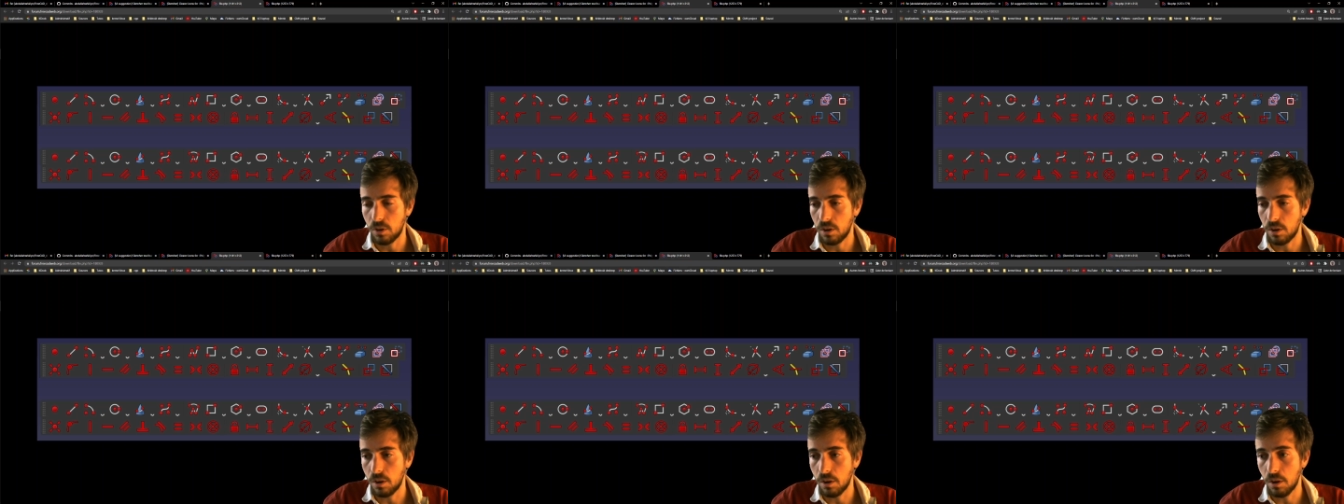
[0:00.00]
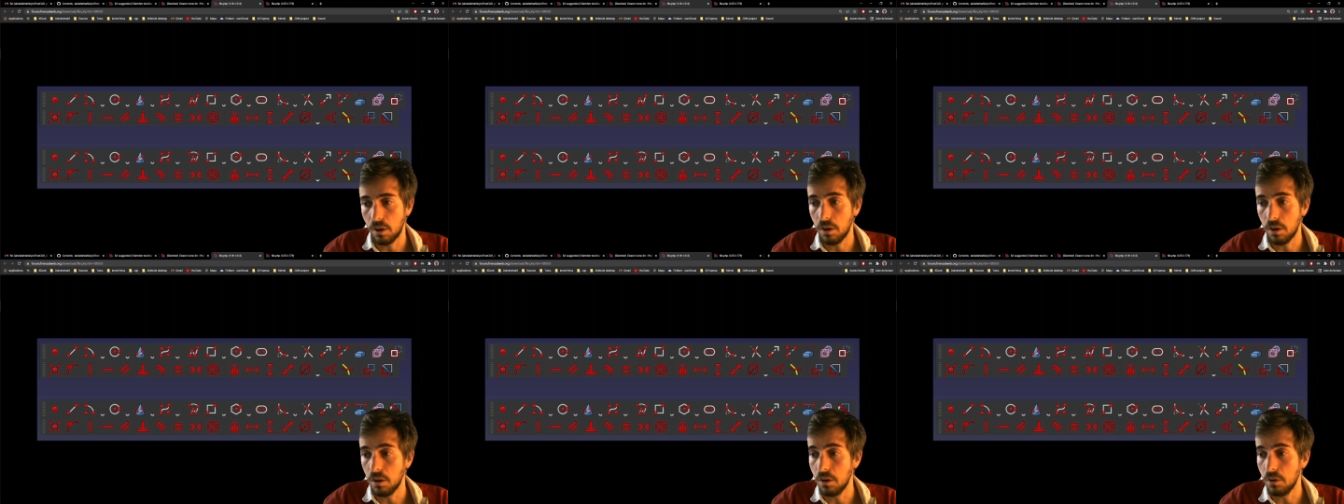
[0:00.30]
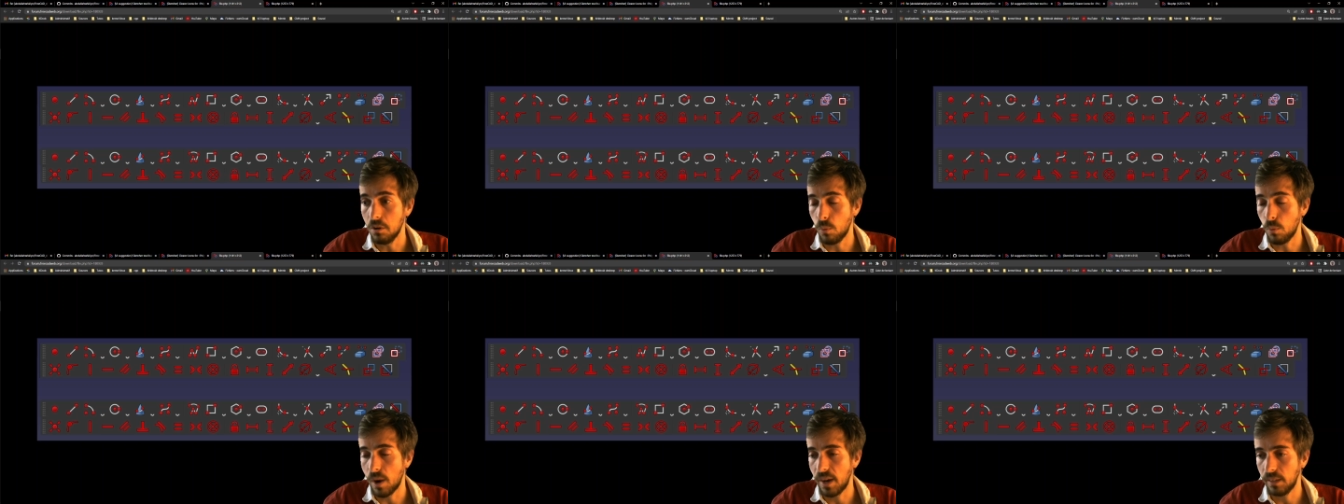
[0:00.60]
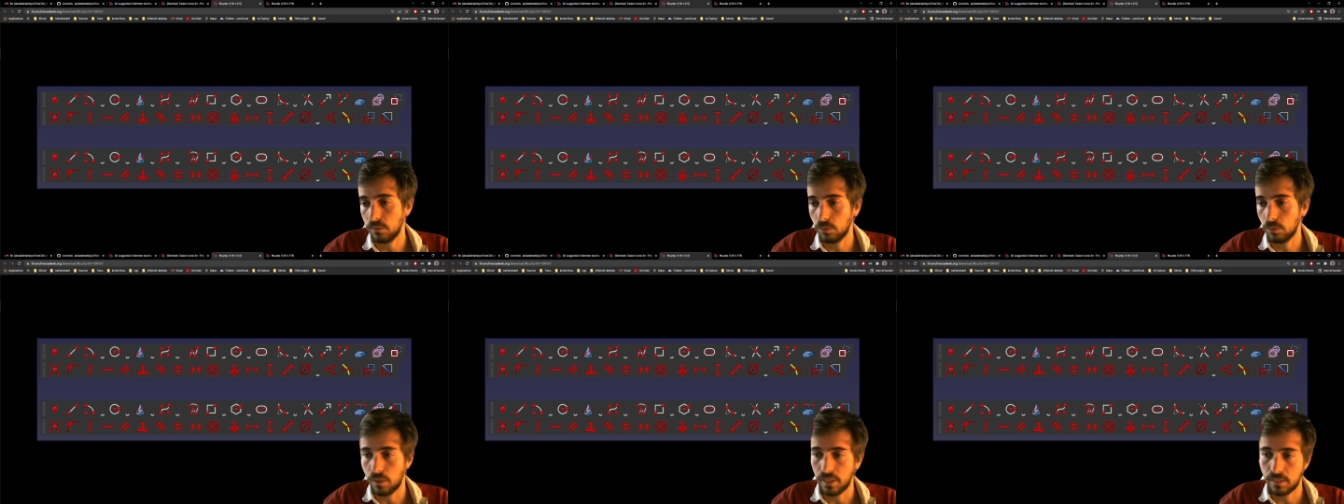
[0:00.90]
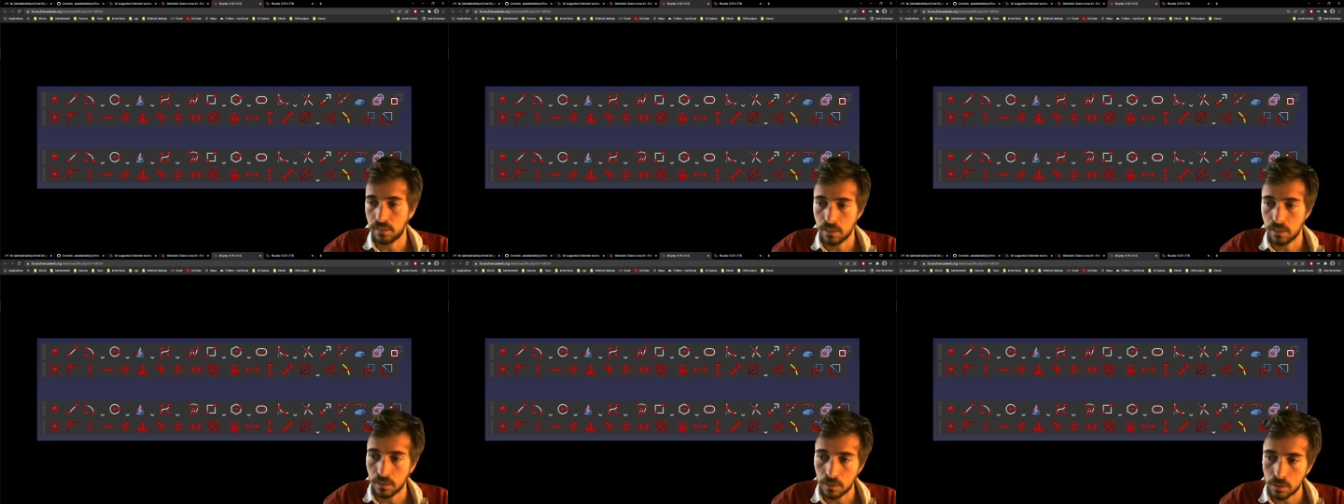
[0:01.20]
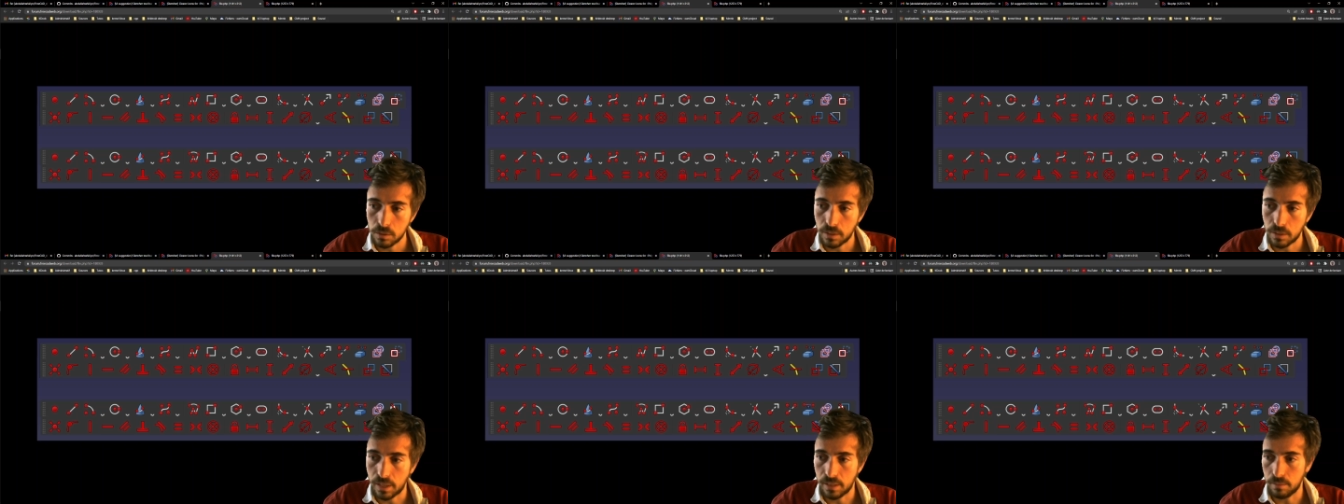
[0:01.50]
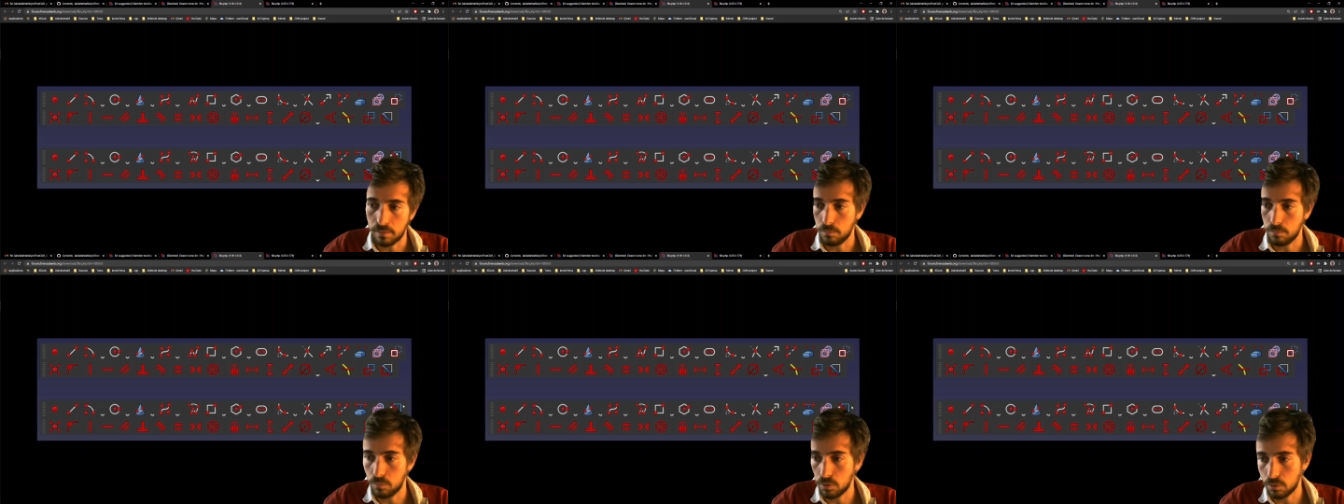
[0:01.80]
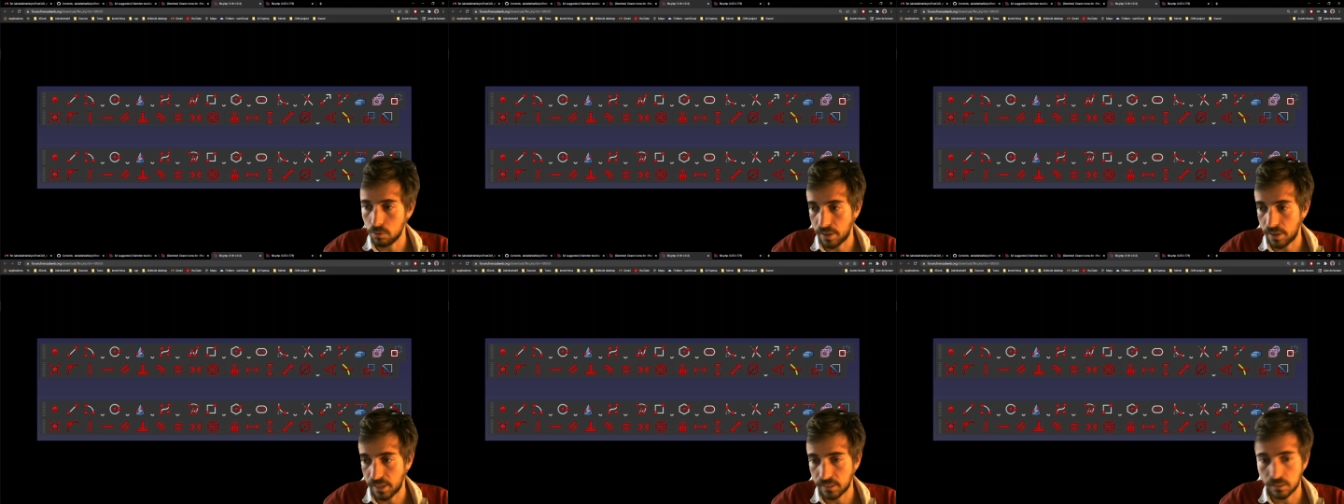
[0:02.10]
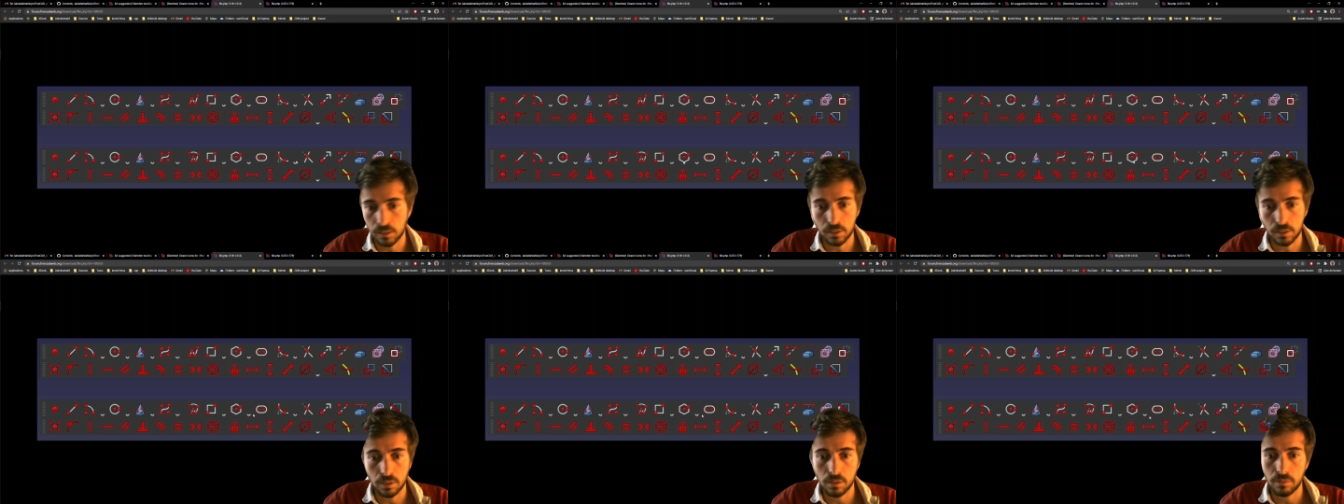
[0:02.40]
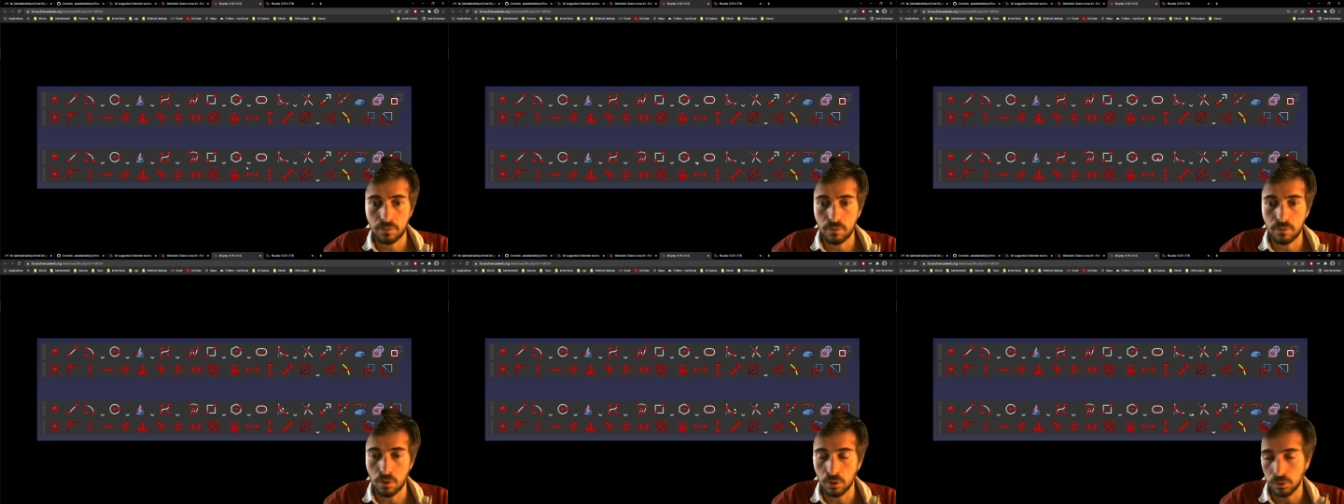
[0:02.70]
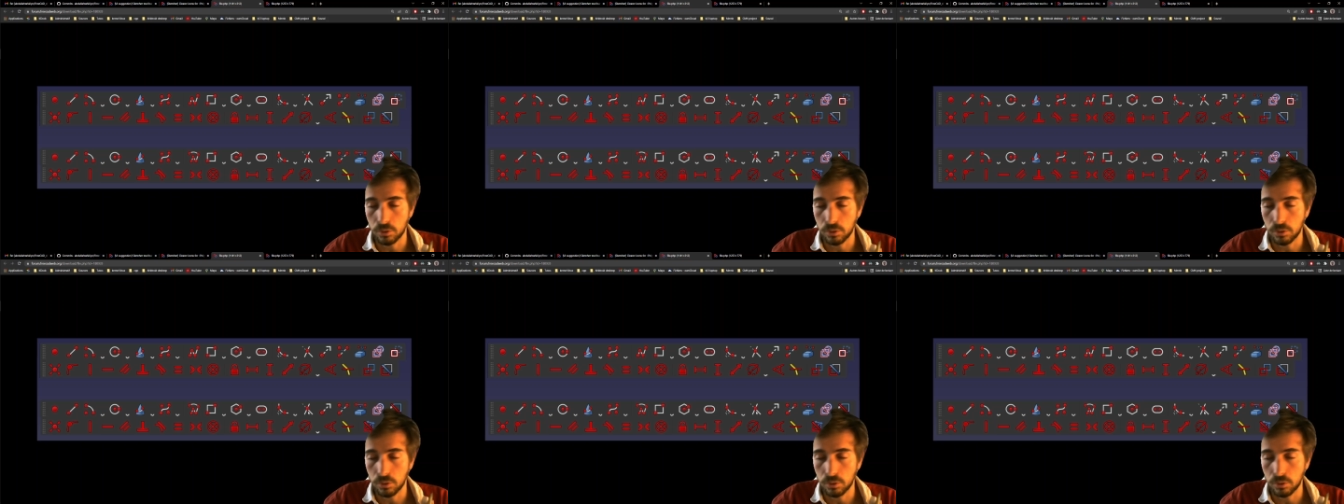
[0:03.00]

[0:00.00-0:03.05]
uh, white rectangle and blue rectangle for